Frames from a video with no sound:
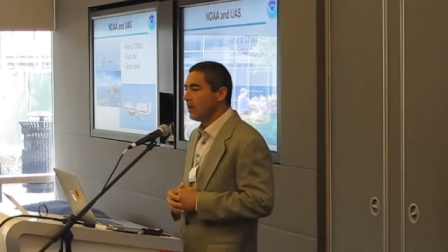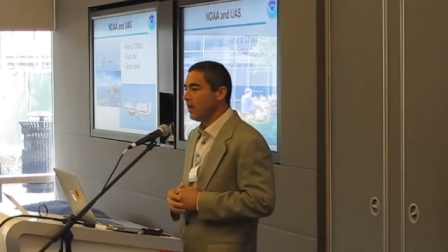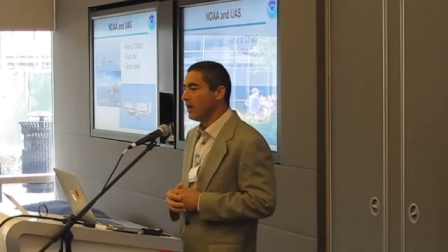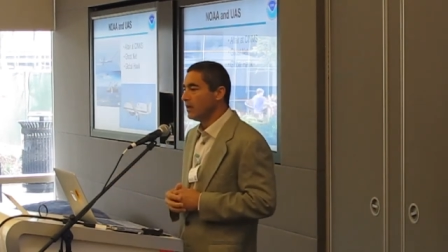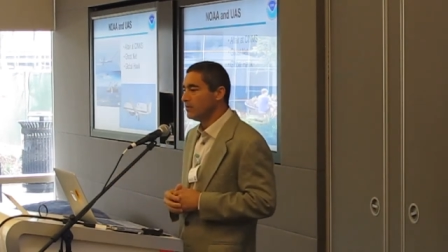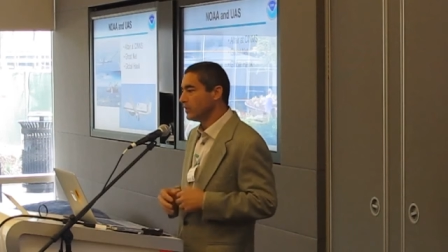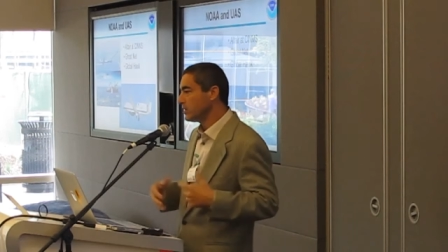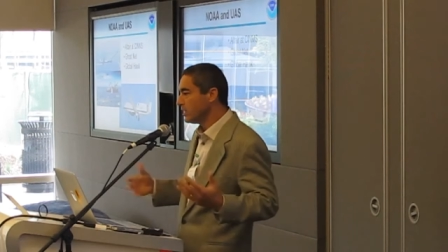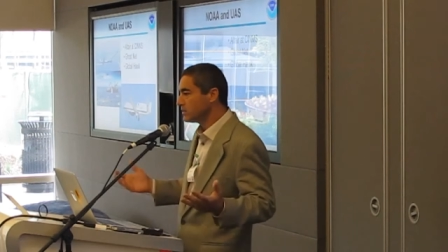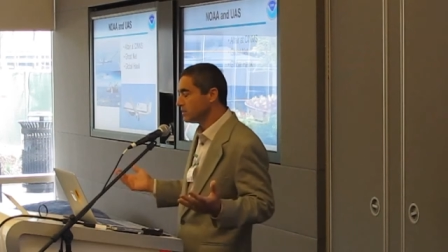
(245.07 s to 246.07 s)
And we
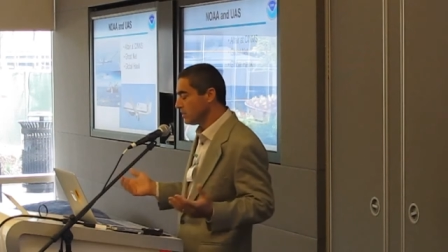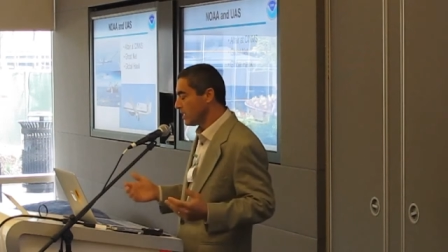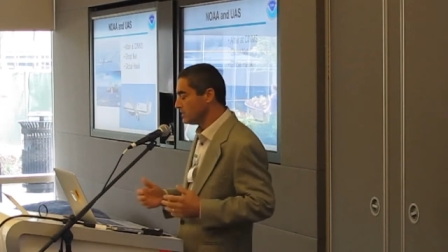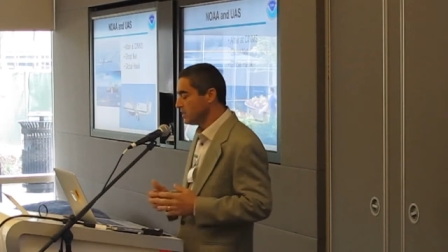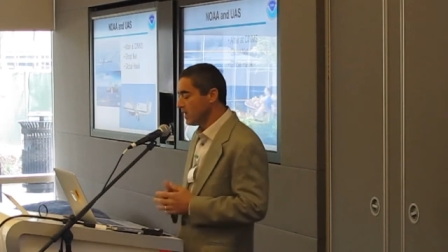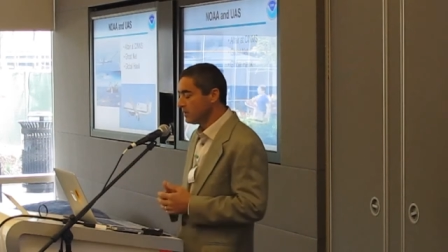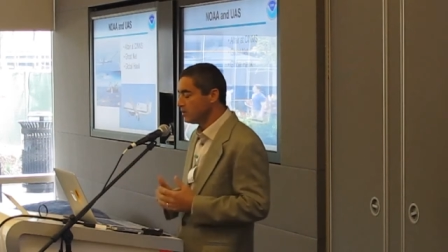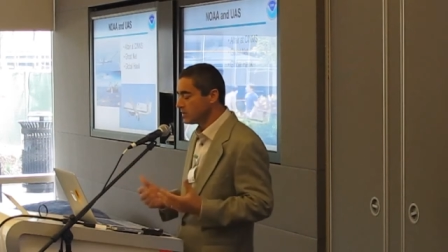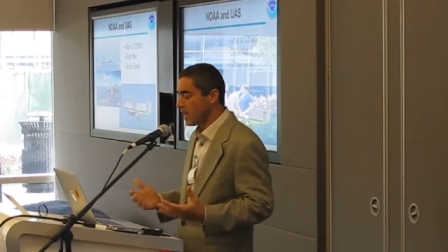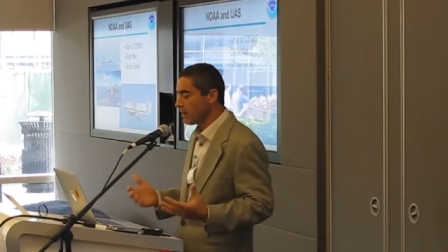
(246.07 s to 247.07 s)
collected a lot of data and
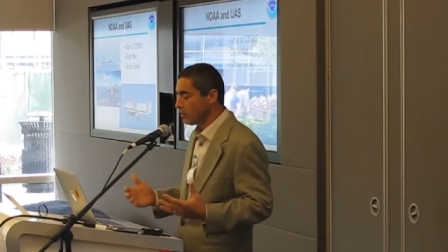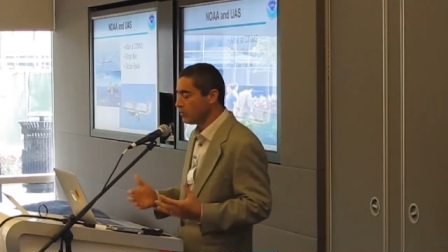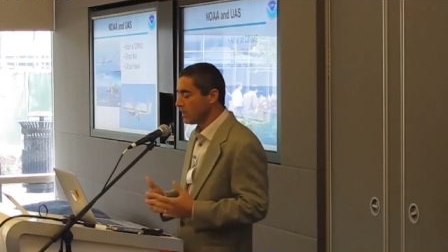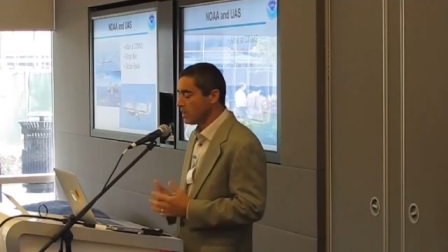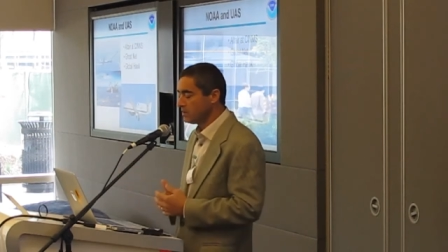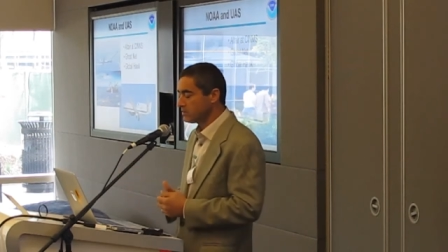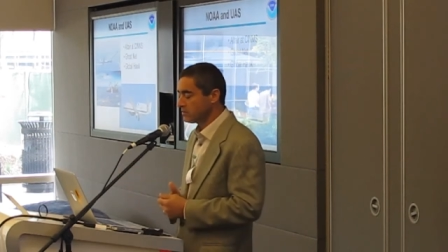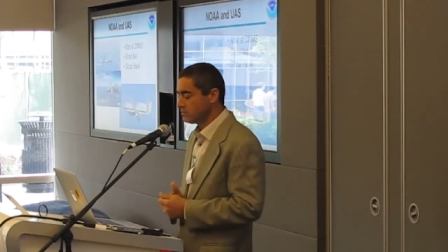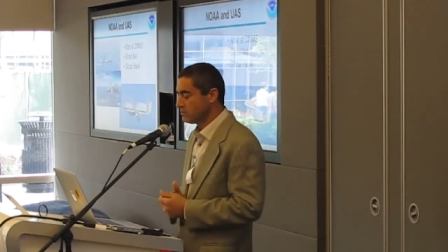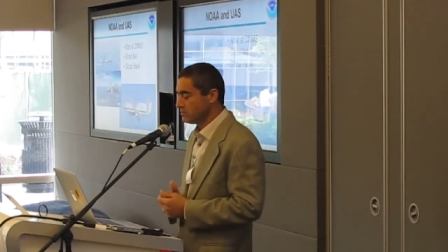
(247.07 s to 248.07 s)
looked at it and we realized
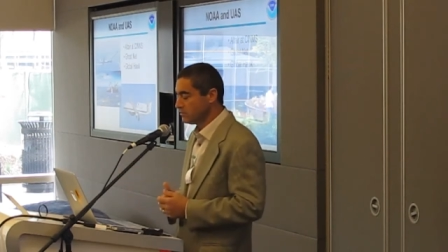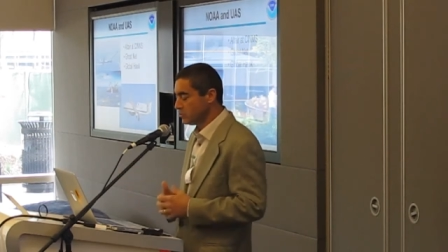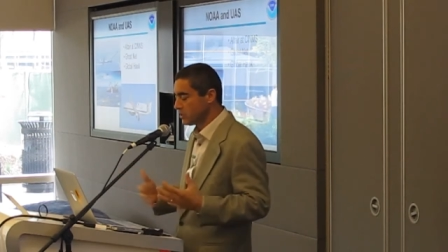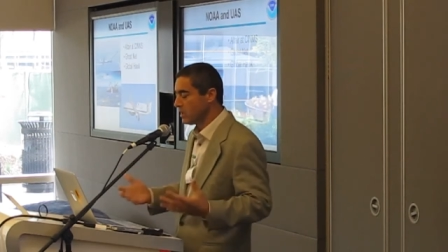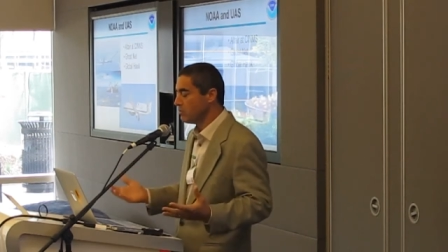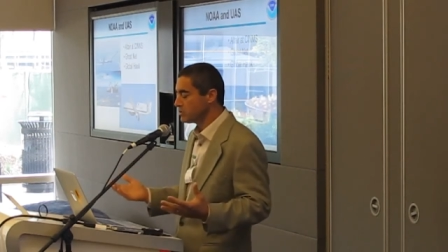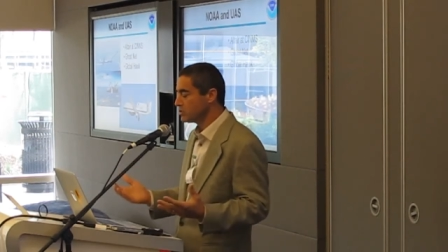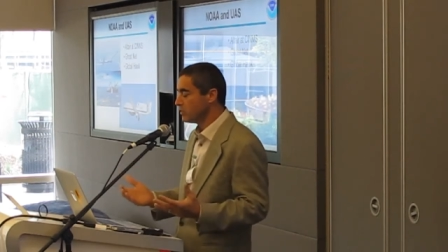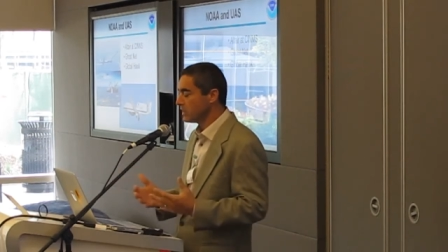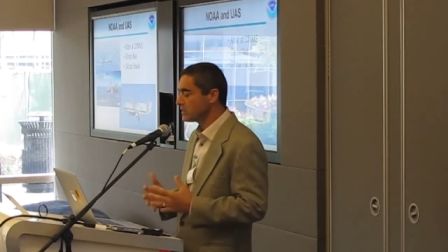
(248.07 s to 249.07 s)
we should keep
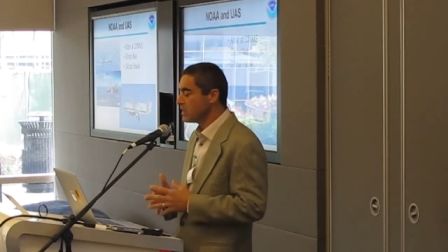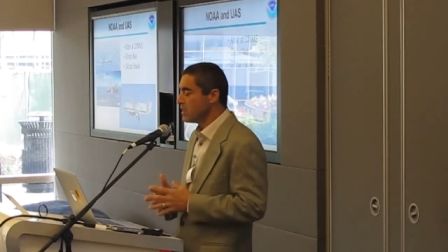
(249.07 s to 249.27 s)
pursuing this.